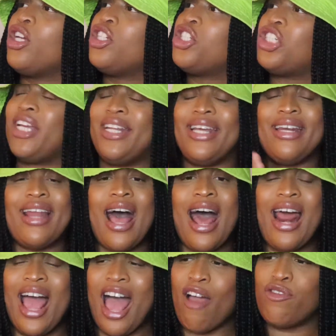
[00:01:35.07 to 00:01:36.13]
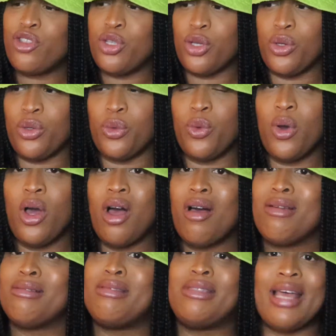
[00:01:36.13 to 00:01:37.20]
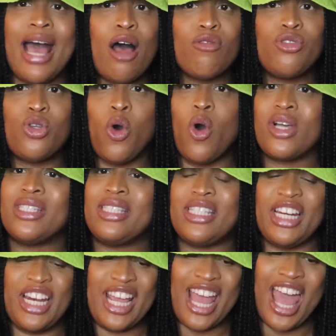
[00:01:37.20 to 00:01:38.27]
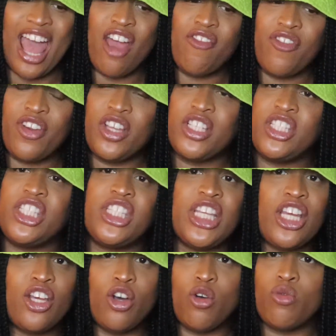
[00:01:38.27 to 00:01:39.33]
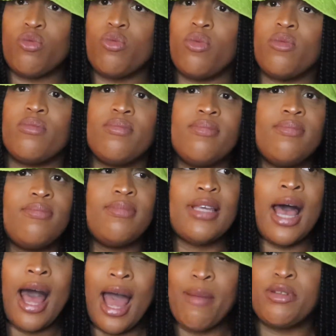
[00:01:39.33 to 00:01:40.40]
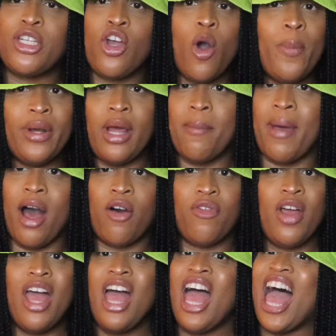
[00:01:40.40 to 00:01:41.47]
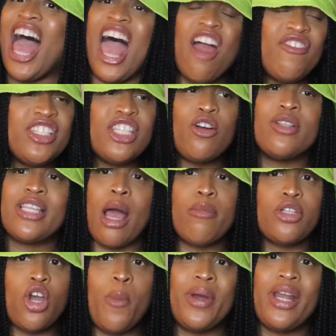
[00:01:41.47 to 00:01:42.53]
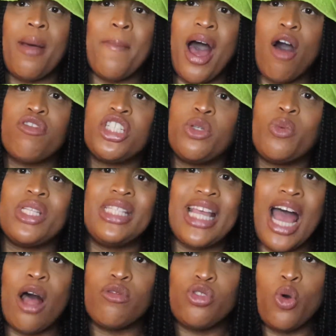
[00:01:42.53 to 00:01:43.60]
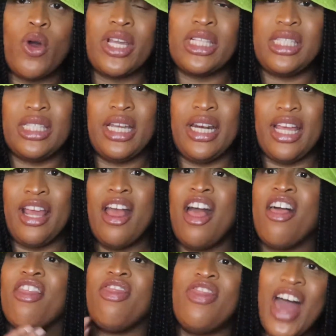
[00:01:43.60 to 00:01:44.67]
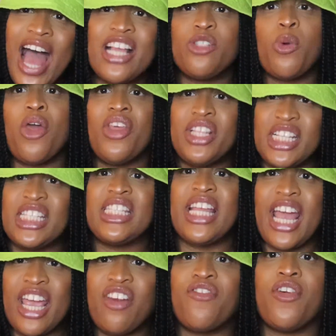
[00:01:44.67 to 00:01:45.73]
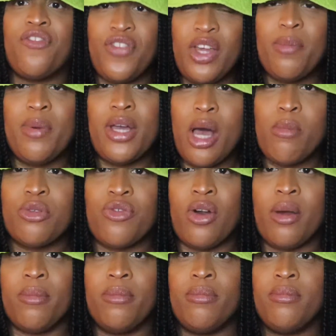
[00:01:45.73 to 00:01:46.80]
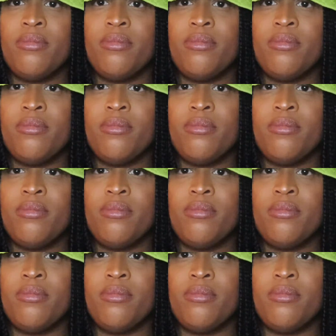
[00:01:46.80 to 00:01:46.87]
She did not have to down talk Sydney every single time she opened her mouth. Every single time she opened her mouth, she was down talking Sydney. That's where the disdain for Phoebe comes from.